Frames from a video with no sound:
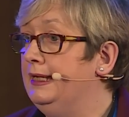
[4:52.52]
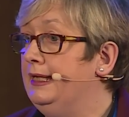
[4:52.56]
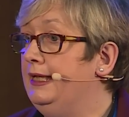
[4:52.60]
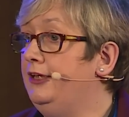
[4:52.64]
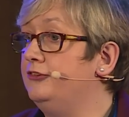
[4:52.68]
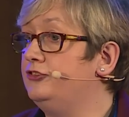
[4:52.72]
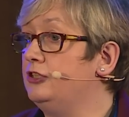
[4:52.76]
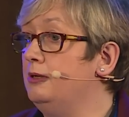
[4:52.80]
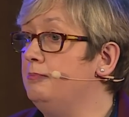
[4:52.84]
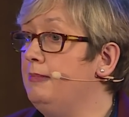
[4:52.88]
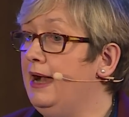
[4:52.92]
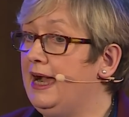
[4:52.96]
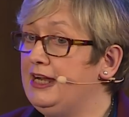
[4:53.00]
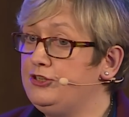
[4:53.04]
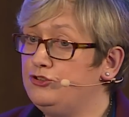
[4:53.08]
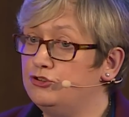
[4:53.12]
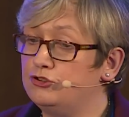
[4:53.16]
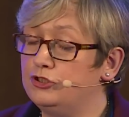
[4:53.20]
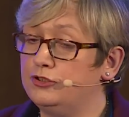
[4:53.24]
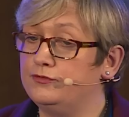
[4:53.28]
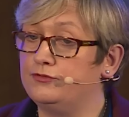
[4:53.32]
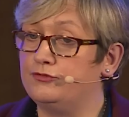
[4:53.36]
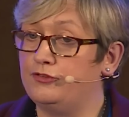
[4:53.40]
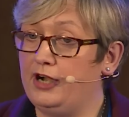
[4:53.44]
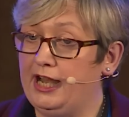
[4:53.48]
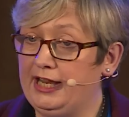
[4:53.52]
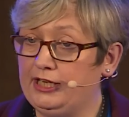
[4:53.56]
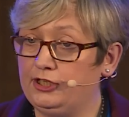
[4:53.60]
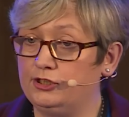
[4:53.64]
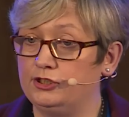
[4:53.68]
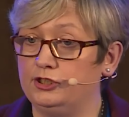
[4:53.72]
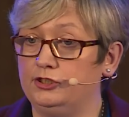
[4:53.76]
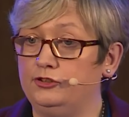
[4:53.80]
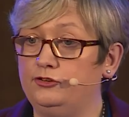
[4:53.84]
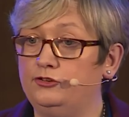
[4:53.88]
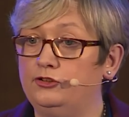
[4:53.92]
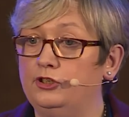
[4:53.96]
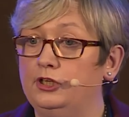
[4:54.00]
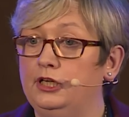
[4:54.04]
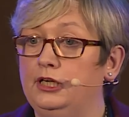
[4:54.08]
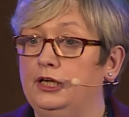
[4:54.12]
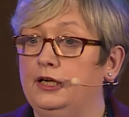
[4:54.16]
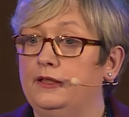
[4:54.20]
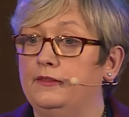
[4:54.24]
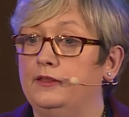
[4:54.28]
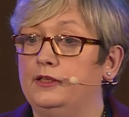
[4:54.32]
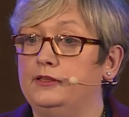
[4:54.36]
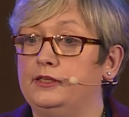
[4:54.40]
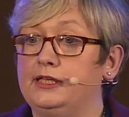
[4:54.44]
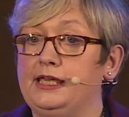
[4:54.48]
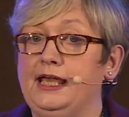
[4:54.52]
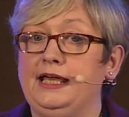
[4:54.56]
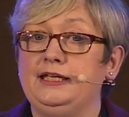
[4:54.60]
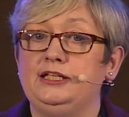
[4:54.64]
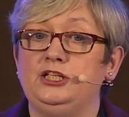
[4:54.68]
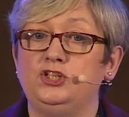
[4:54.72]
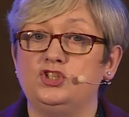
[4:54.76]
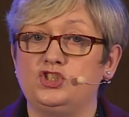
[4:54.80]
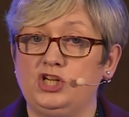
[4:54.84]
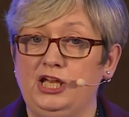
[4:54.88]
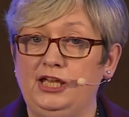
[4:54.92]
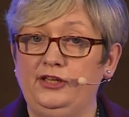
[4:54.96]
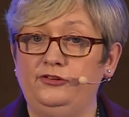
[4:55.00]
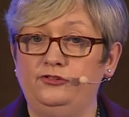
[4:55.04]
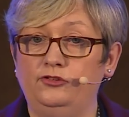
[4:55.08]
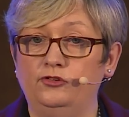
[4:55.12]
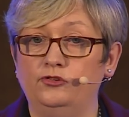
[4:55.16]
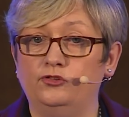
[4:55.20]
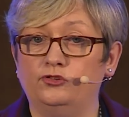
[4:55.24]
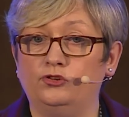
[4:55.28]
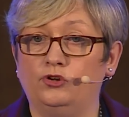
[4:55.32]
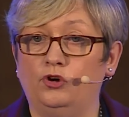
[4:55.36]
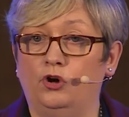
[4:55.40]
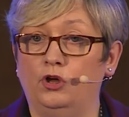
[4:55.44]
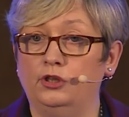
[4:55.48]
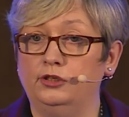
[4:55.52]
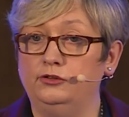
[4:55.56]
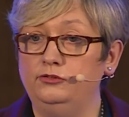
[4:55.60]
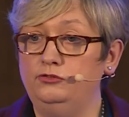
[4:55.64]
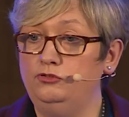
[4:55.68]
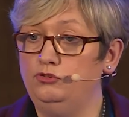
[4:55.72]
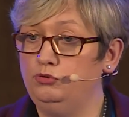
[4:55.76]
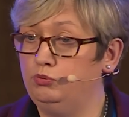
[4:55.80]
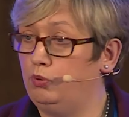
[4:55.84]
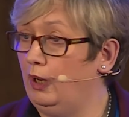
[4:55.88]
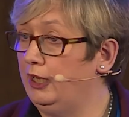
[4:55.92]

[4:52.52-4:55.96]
It's a matter of record that the NHS in Scotland,